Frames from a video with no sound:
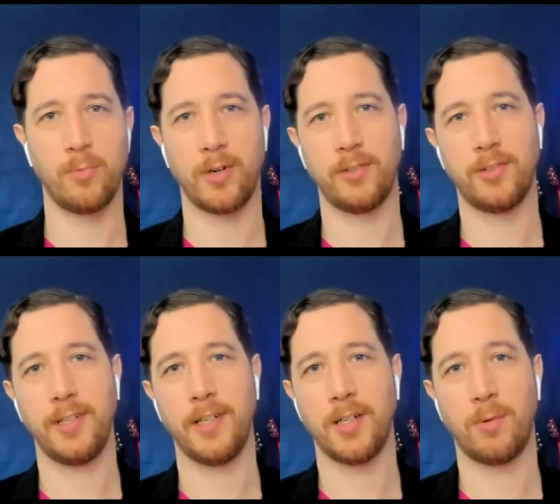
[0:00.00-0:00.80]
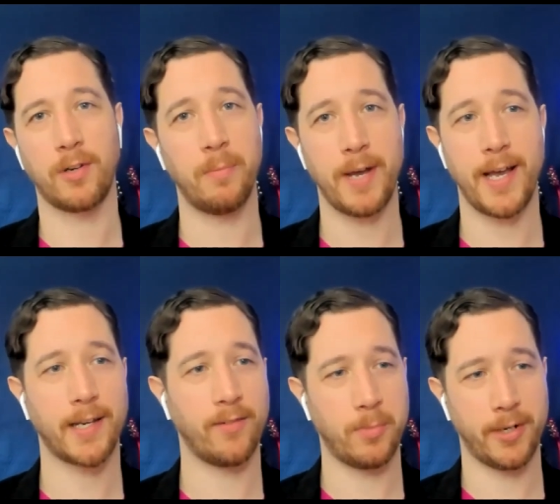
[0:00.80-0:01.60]
good morning, Satya. Welcome
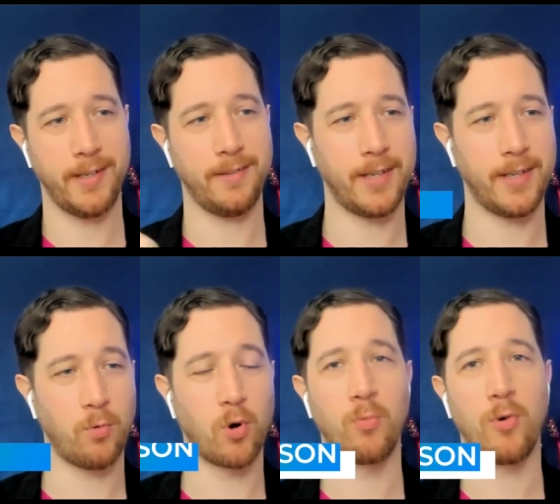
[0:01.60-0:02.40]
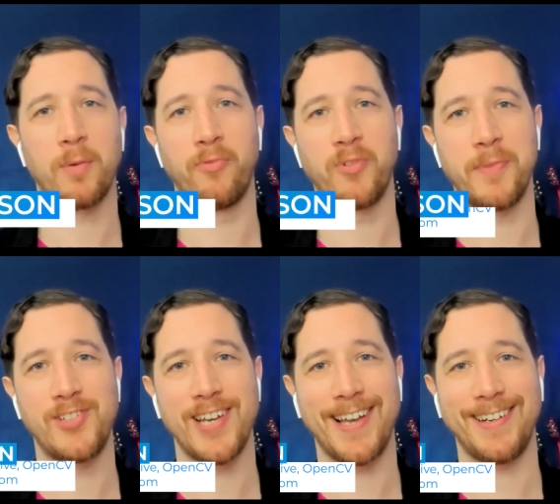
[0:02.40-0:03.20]
back, everybody. You got a warm welcome from the
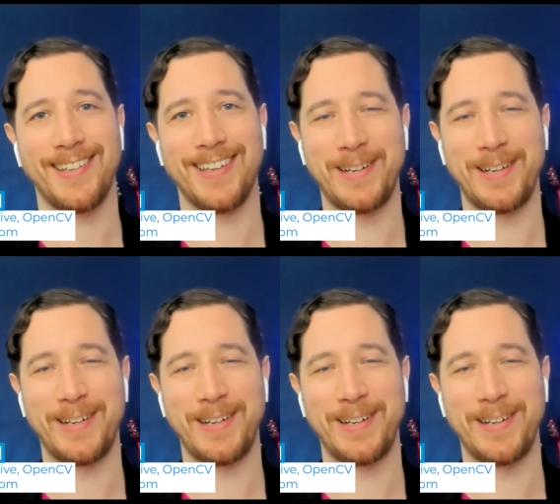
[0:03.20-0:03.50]
chat.